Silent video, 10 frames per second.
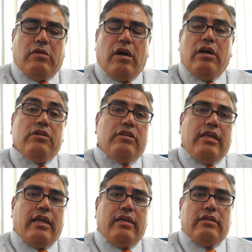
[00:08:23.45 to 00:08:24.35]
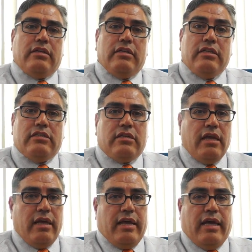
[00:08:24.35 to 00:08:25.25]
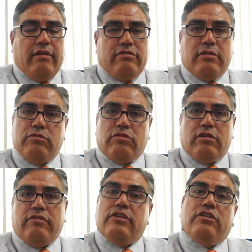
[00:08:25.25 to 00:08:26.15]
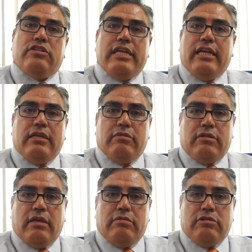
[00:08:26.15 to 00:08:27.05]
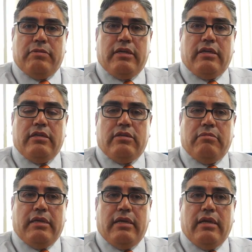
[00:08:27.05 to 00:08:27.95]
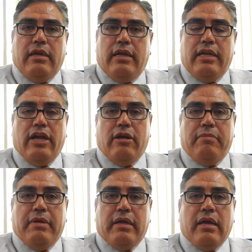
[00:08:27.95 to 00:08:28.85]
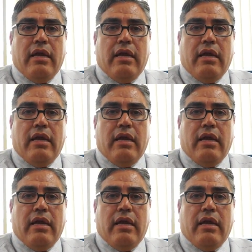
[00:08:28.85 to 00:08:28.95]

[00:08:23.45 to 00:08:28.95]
honored that I could at least have some sort of understanding what they were speaking to me in Arabic.